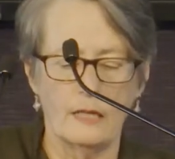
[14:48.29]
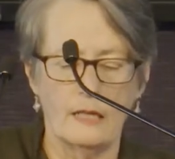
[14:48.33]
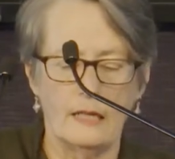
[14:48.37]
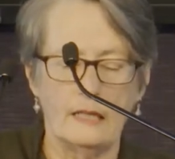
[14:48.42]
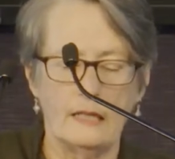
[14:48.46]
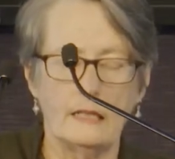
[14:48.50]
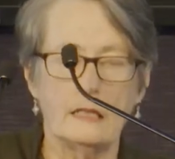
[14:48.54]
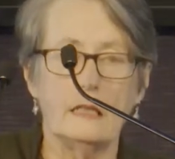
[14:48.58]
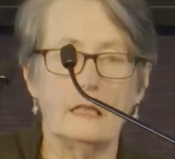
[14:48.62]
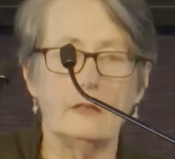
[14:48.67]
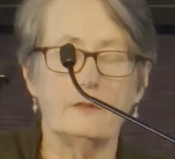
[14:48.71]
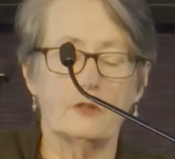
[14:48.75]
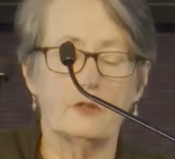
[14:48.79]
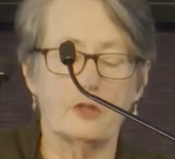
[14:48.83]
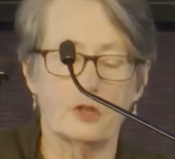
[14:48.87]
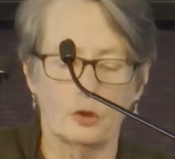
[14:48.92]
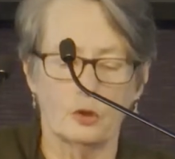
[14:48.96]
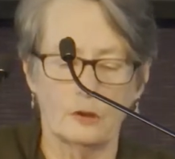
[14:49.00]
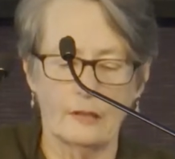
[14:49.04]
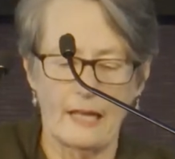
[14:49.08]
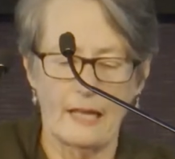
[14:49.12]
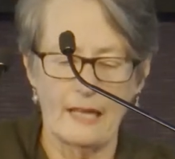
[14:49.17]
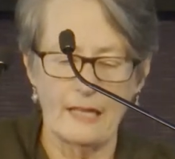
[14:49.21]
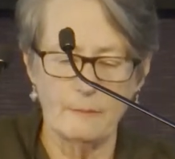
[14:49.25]
It lifts
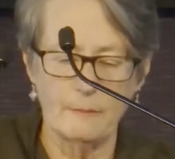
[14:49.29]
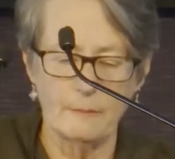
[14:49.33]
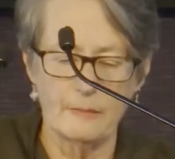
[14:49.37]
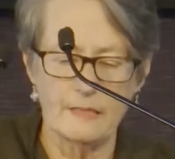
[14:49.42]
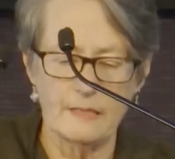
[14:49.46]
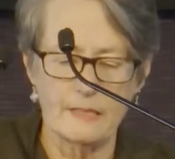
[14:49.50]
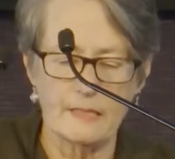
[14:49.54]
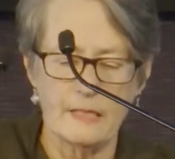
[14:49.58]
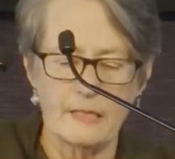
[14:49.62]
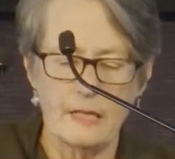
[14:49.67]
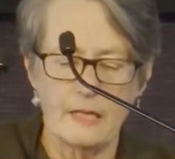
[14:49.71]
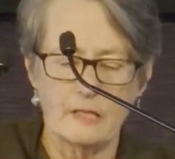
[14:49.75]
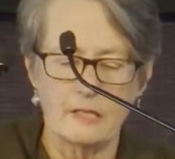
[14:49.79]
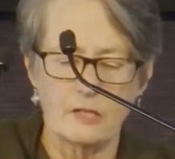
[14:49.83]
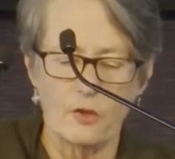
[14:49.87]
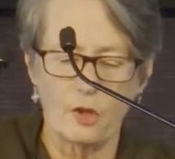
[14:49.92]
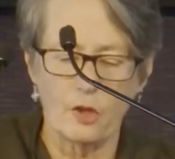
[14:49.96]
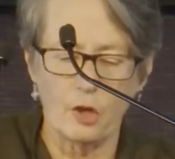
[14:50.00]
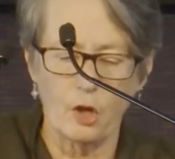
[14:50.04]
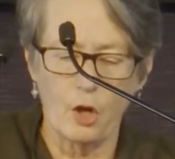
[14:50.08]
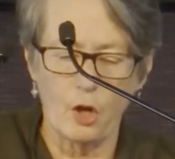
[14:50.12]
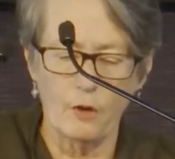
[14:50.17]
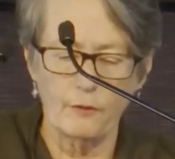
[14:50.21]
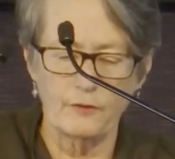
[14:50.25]
your labours to
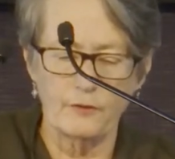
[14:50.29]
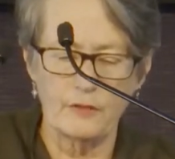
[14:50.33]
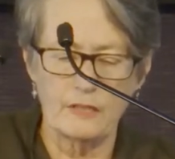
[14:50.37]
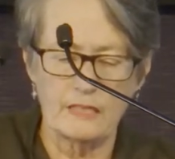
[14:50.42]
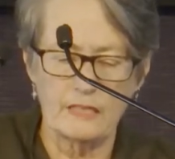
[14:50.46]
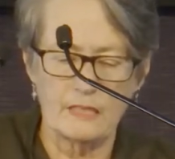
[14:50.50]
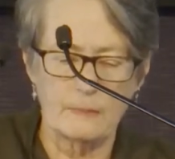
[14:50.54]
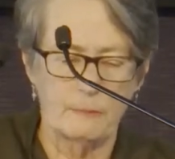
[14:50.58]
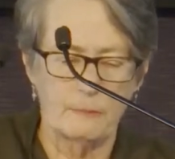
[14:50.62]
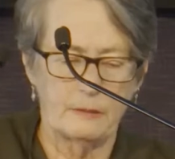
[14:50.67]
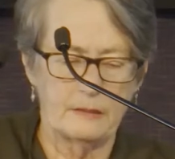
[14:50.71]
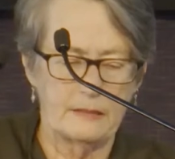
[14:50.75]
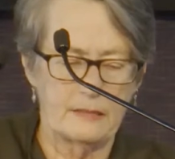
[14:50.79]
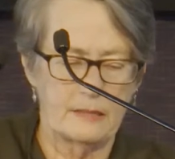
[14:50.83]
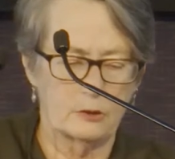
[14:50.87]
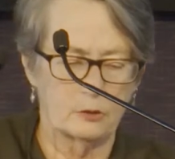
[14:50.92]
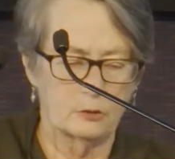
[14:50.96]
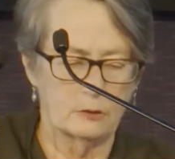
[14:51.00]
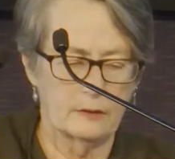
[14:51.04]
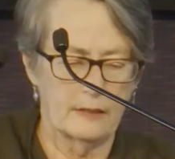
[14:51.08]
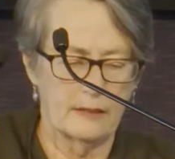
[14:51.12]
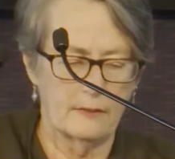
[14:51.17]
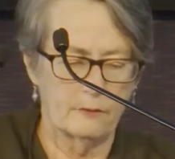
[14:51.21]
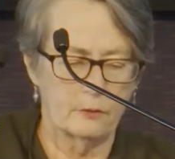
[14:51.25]
the loftiest
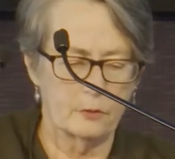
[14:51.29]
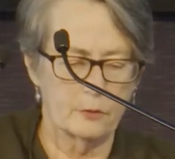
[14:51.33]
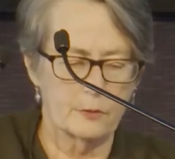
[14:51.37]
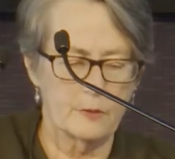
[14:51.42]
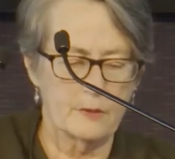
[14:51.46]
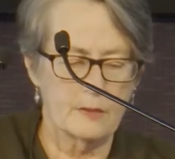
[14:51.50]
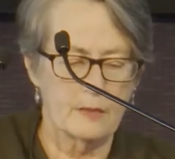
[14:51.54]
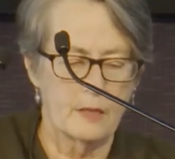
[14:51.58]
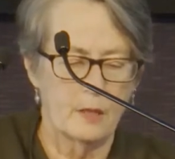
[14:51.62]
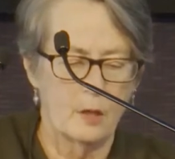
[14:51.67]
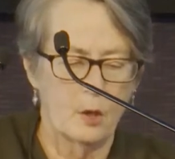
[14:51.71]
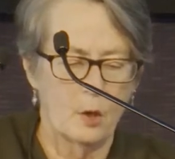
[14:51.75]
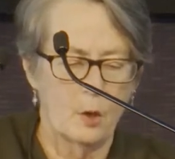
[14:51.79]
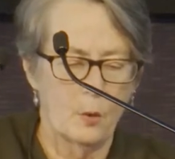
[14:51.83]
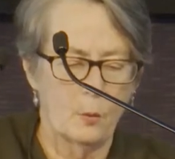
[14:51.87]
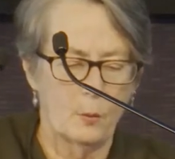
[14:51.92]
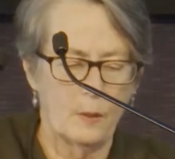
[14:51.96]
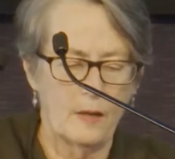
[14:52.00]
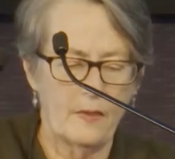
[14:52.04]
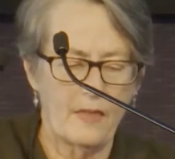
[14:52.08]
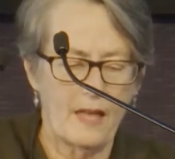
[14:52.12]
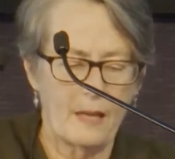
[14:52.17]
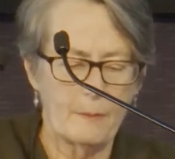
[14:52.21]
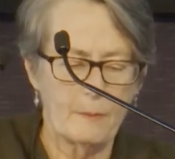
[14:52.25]
political levels,
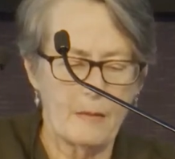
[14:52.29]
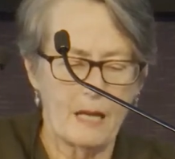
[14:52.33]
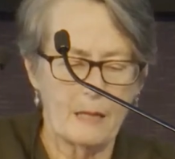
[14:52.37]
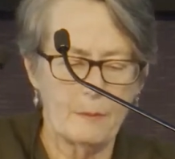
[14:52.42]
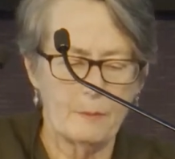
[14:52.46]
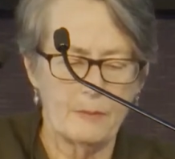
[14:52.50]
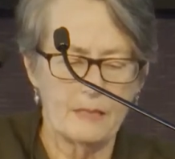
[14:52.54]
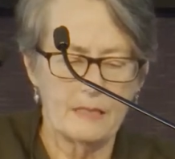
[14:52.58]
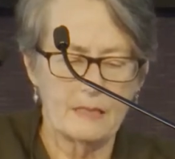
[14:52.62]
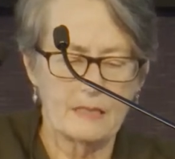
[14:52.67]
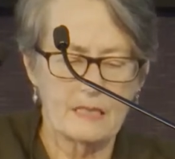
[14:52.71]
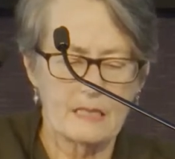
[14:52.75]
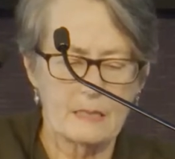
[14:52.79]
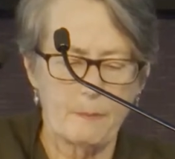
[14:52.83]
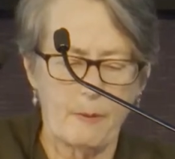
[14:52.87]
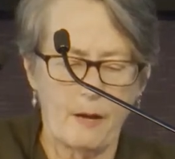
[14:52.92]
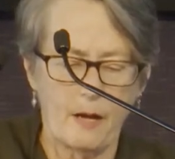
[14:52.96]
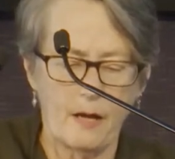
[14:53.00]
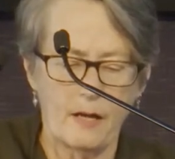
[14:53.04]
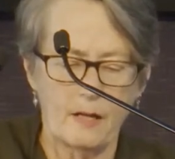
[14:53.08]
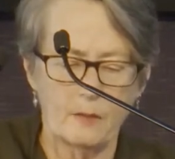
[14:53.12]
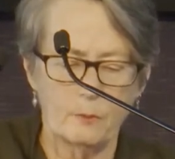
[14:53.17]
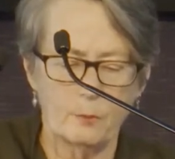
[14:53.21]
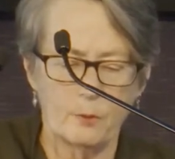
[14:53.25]
where they may be
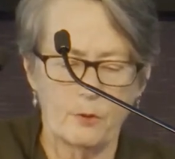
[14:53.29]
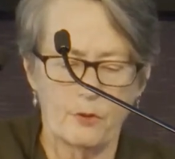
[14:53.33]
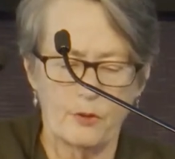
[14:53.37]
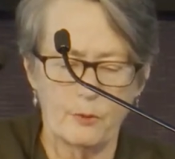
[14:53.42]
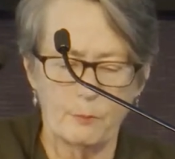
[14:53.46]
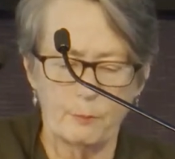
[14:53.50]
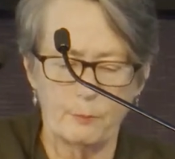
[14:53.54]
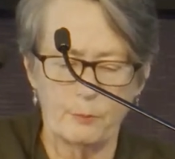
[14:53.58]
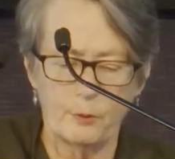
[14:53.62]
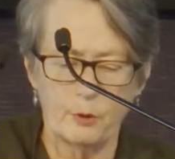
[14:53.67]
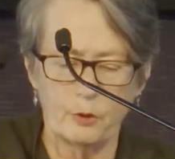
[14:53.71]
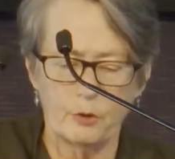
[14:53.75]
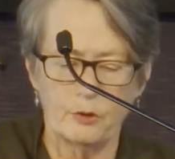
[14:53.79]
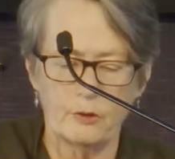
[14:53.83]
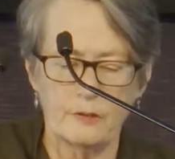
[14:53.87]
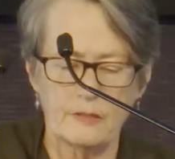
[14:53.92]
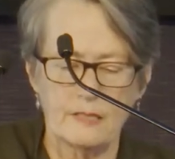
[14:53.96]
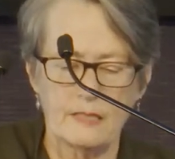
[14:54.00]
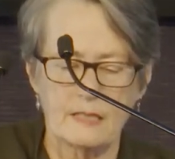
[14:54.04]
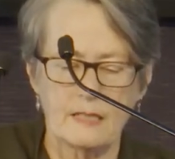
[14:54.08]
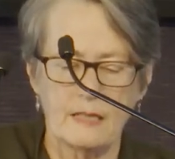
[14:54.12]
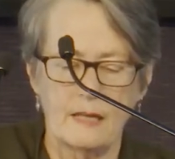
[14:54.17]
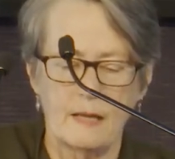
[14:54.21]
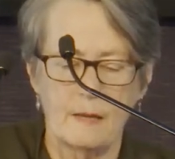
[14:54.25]
inspired with the
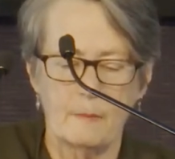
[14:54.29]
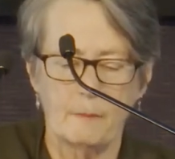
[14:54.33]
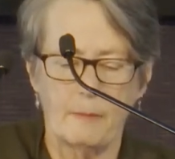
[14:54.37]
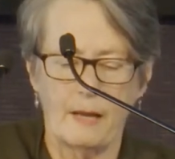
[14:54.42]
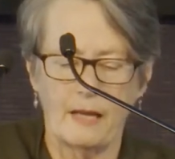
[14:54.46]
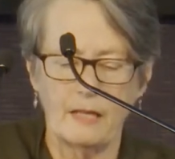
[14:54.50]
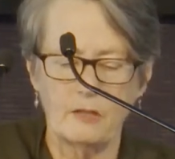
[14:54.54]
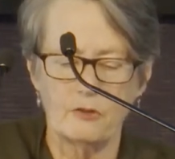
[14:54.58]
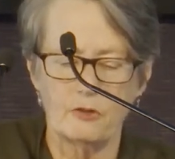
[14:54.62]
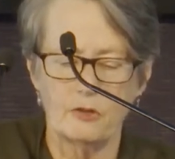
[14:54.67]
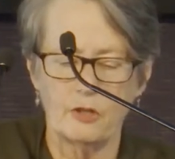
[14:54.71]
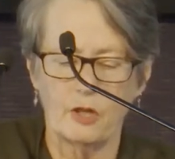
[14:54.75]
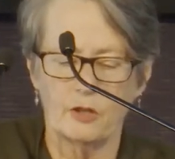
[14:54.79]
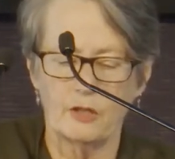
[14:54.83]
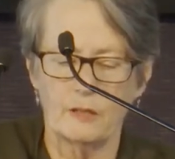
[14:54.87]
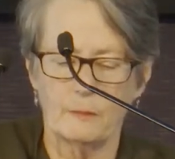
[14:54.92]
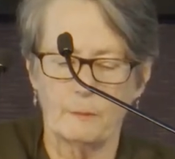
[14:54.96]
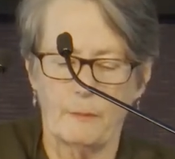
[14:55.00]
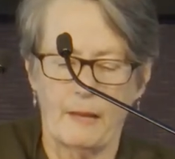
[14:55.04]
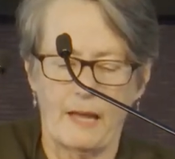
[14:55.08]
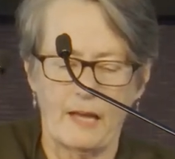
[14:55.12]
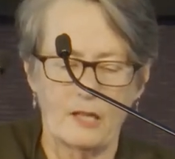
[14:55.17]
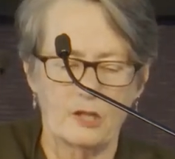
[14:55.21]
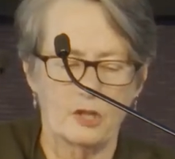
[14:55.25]
purest
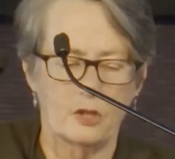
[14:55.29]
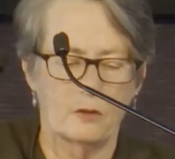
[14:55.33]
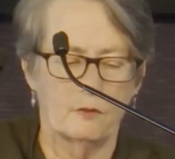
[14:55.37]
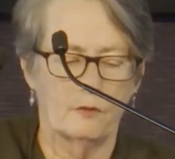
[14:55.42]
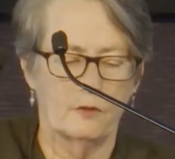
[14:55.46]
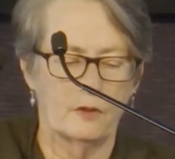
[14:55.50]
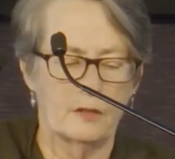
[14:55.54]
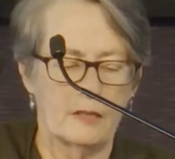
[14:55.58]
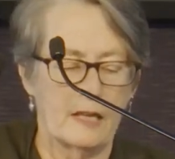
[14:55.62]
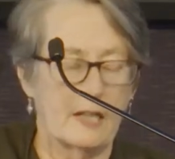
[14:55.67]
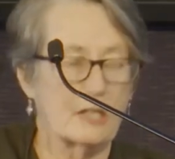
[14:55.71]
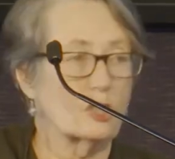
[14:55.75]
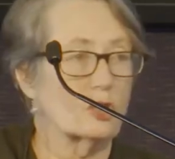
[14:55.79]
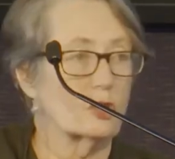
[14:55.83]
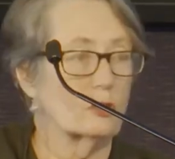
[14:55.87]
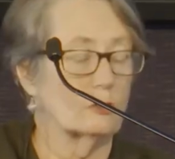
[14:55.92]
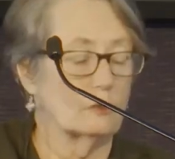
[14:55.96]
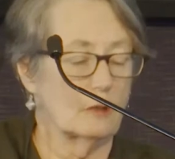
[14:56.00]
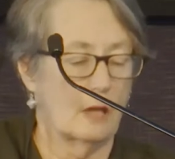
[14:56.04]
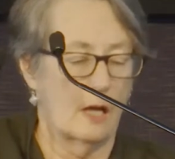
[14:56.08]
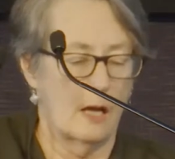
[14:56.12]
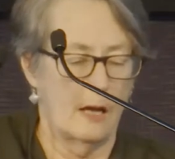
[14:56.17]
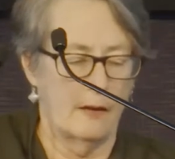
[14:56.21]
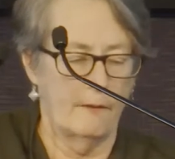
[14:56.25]
patriotic passion for national
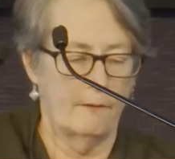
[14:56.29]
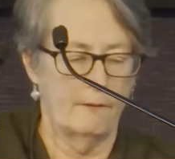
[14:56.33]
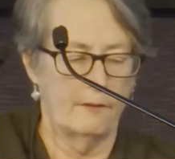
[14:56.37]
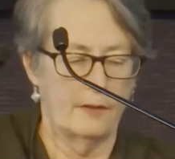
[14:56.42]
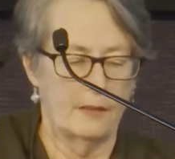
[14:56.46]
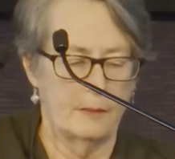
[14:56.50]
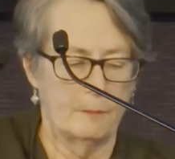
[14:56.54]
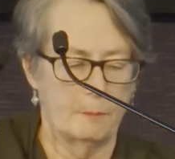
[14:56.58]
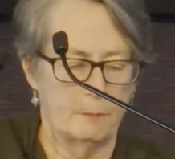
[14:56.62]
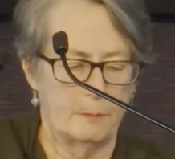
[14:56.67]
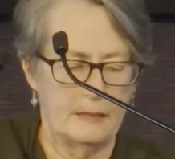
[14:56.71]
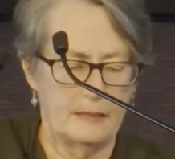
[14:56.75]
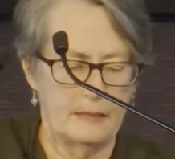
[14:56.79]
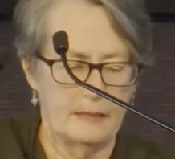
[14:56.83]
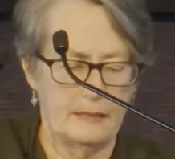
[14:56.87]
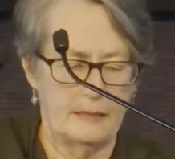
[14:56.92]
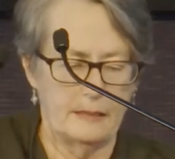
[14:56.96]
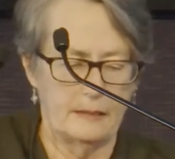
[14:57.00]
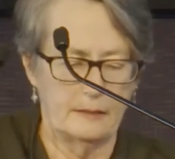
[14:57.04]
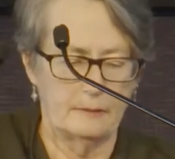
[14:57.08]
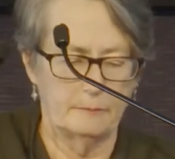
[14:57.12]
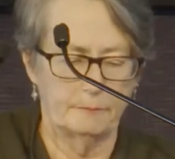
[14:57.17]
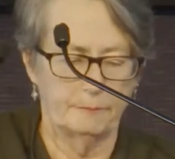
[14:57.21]
life and being."